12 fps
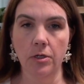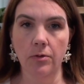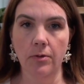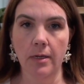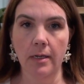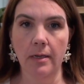you
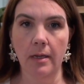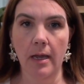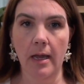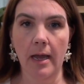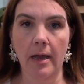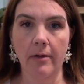could
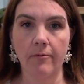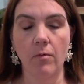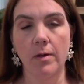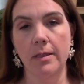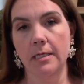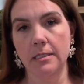have
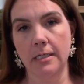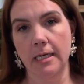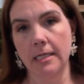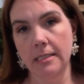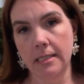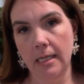one that's like
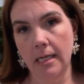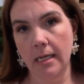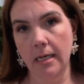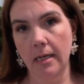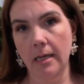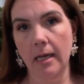
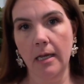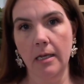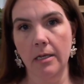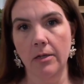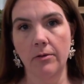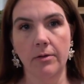sitting
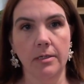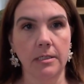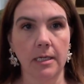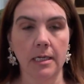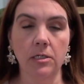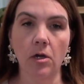and you could
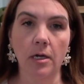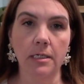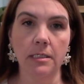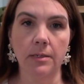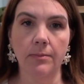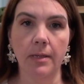sit and talk to
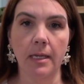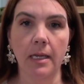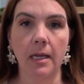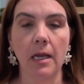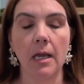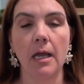
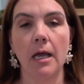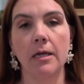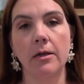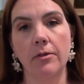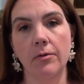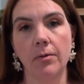somebody.
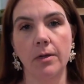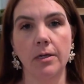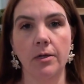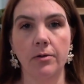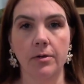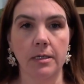Another one
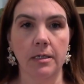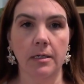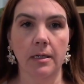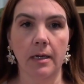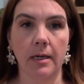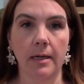you
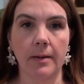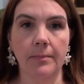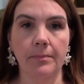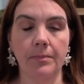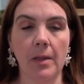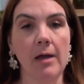could
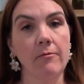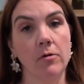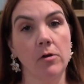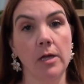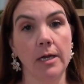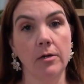have
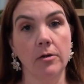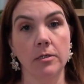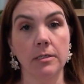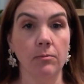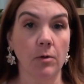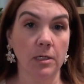
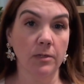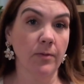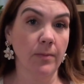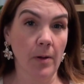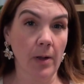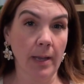recliners and watch the
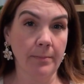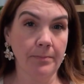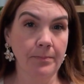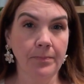football game.